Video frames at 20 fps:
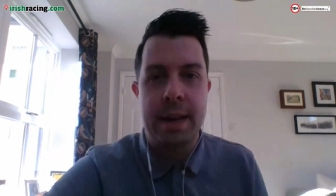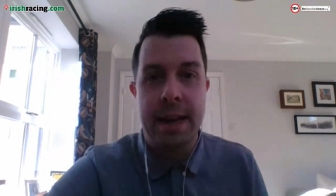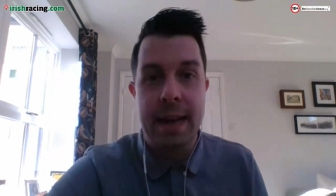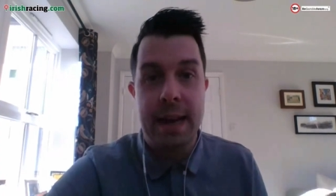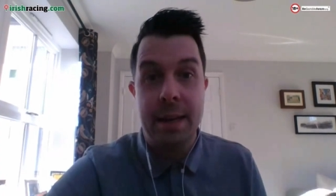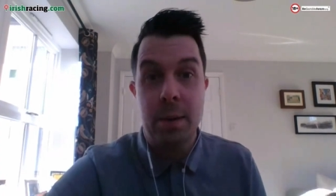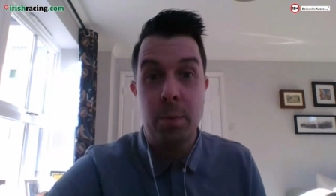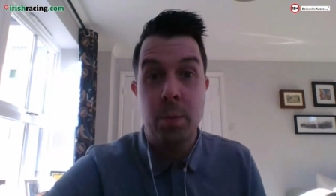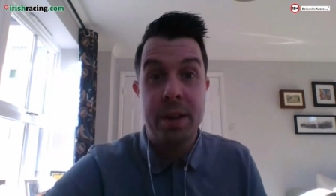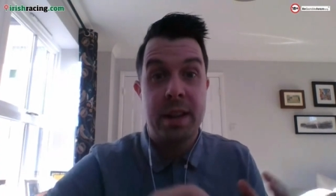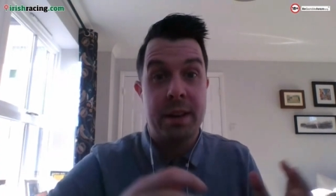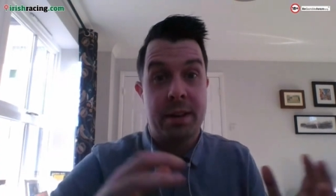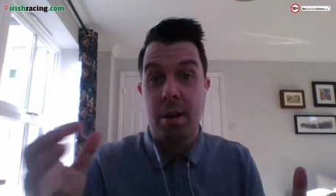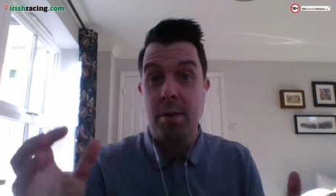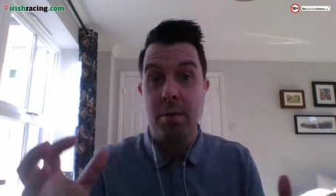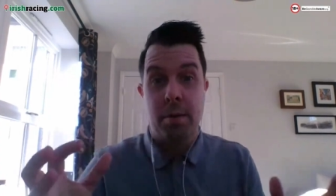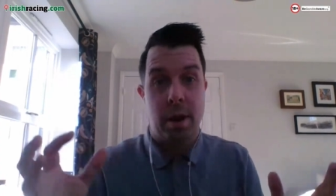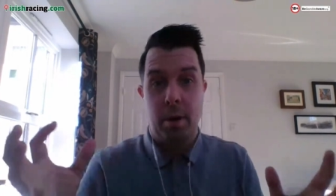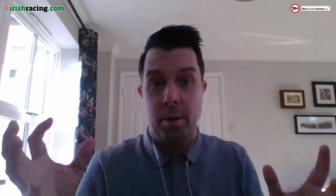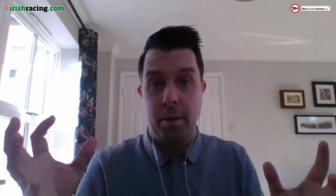to go to here. And then when they
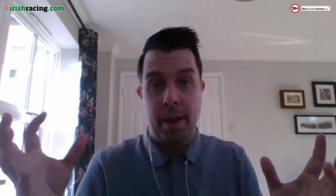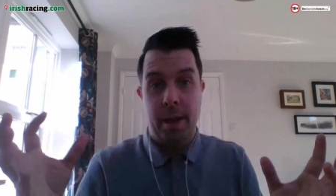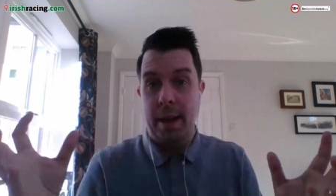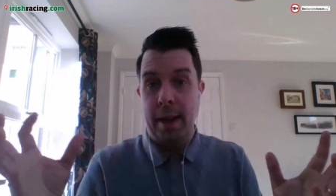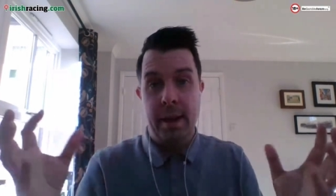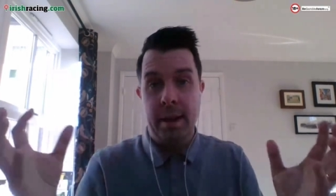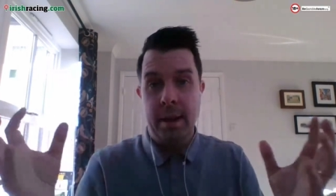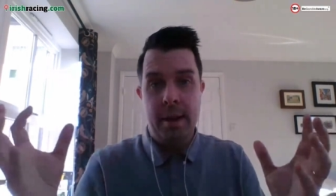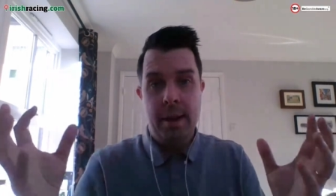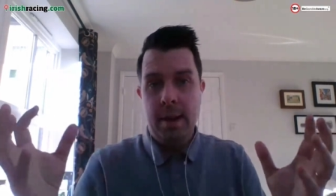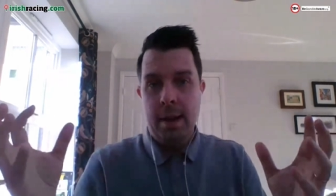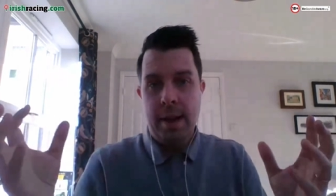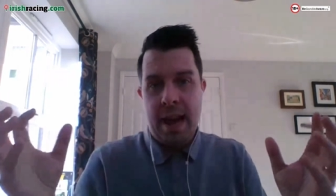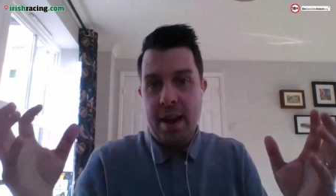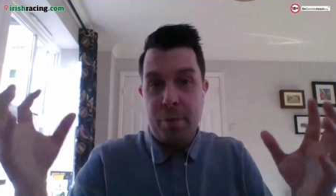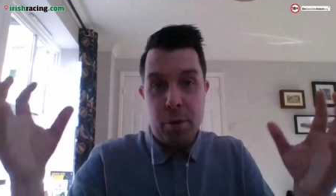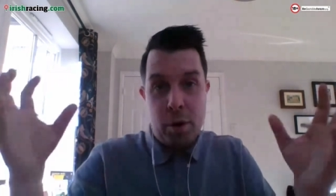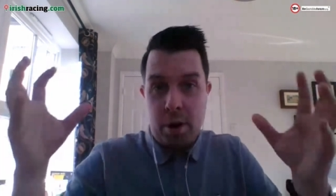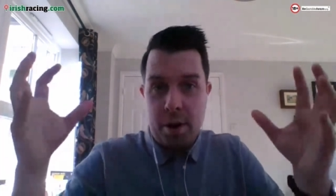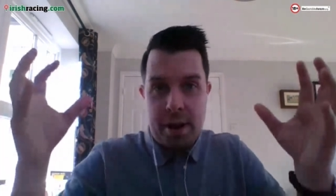don't go there,
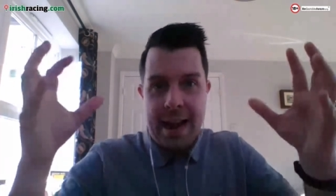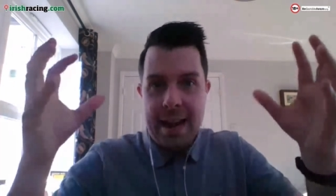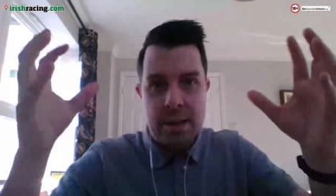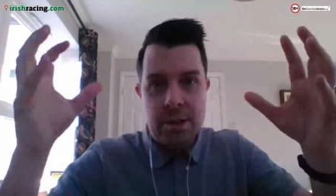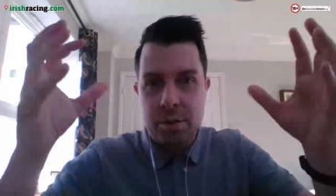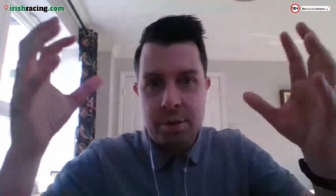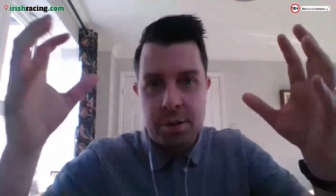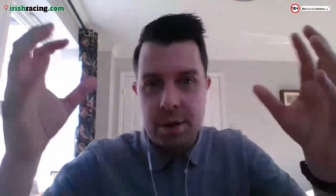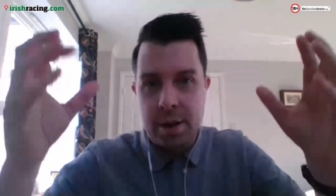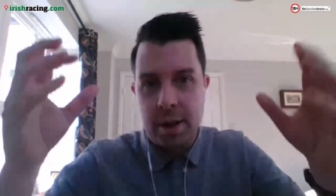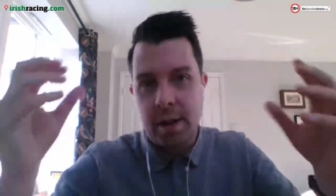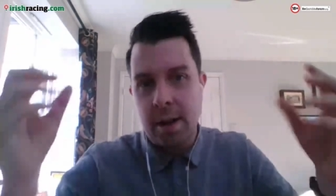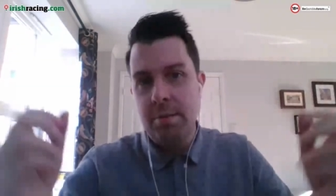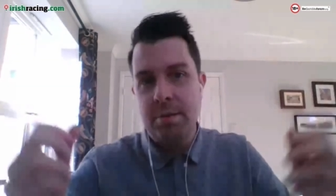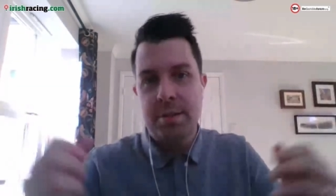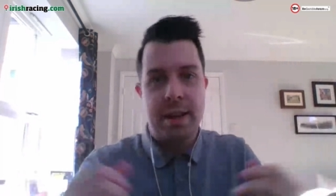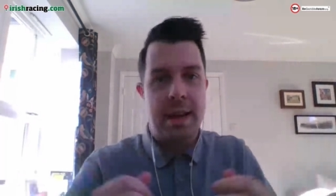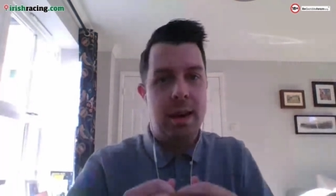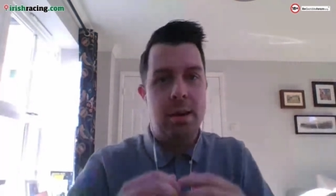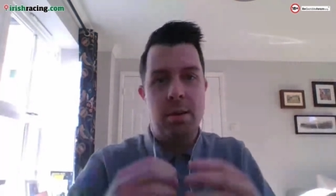everyone kind of hangs onto the
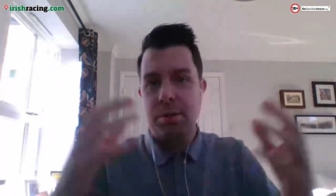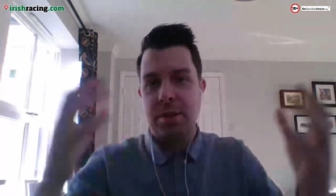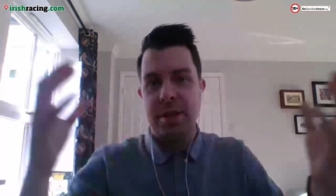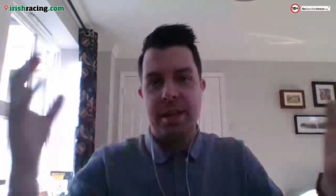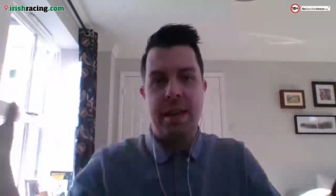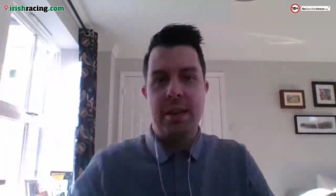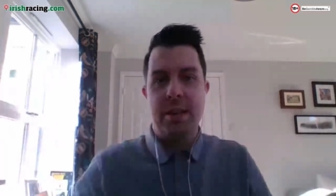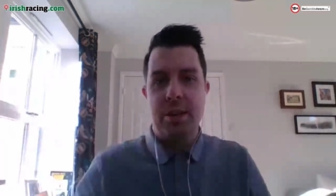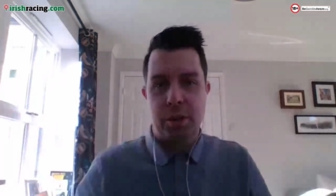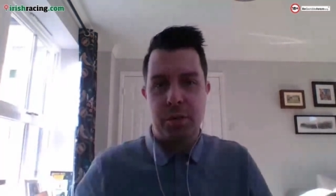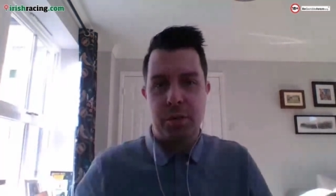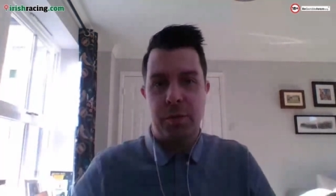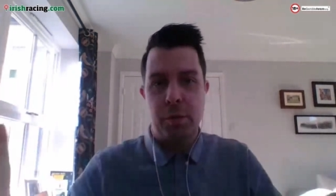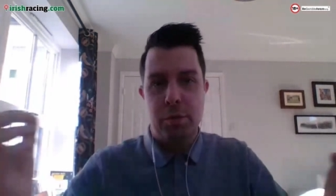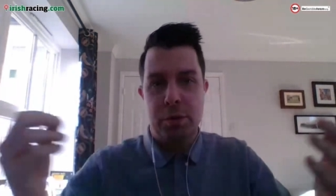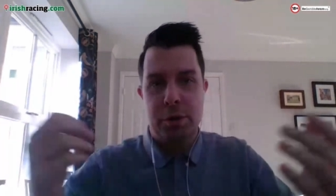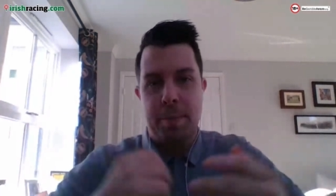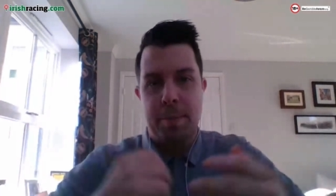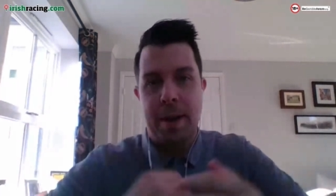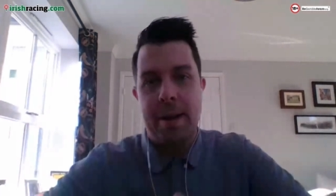coattails and then just
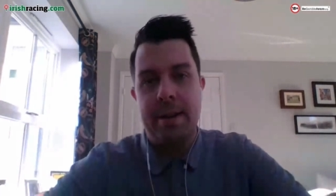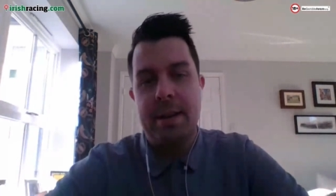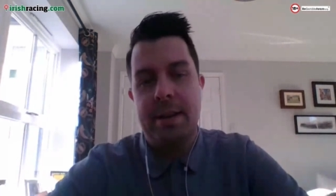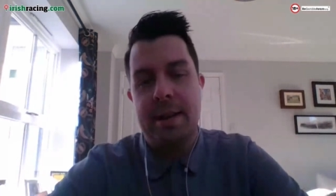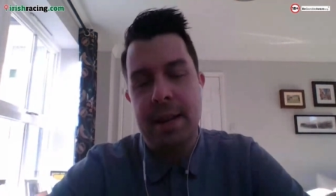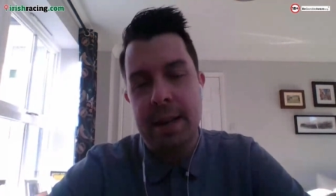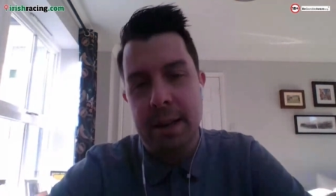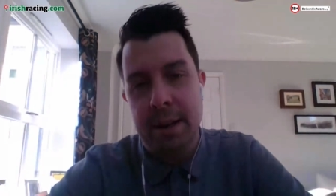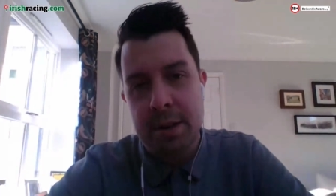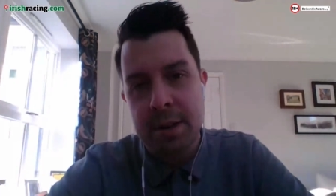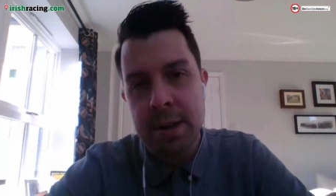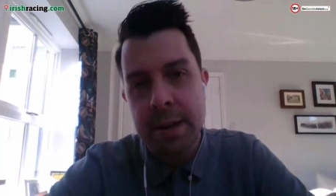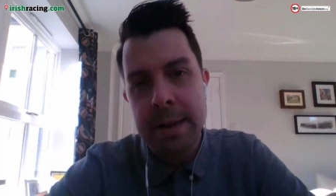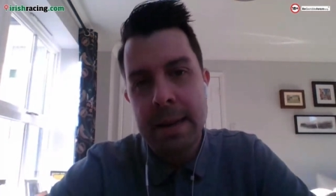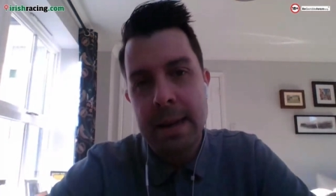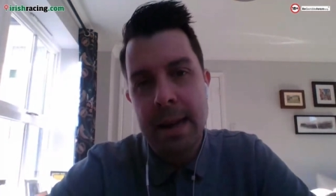falls about in tears.